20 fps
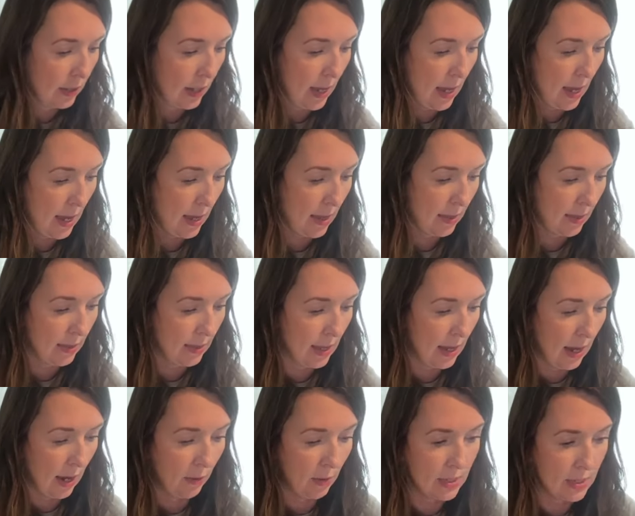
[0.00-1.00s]
Okay.
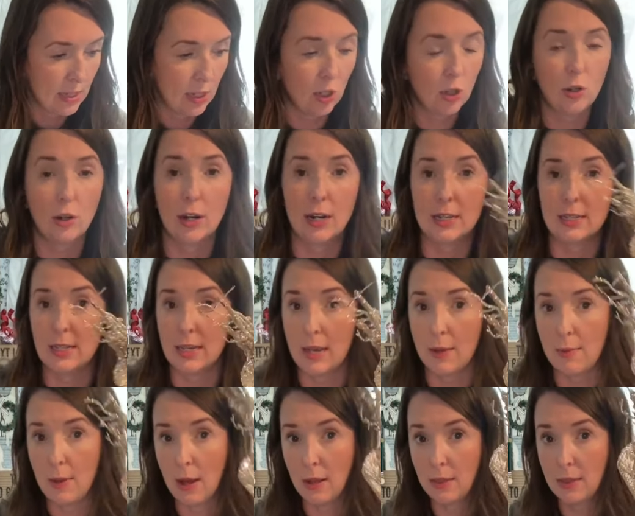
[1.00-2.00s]
I wasn't
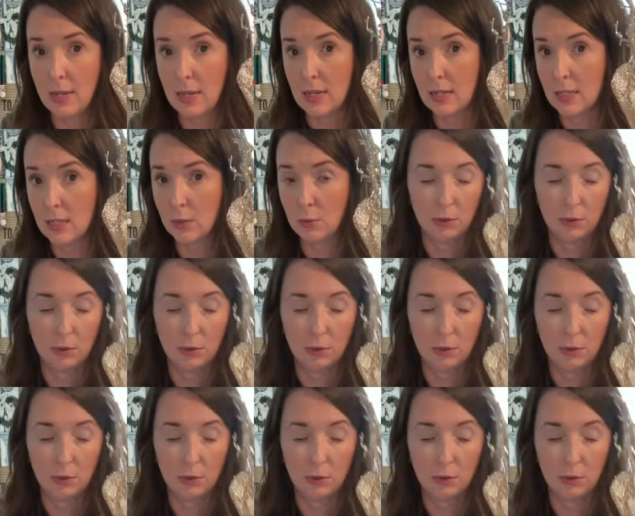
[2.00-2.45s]
crazy about these.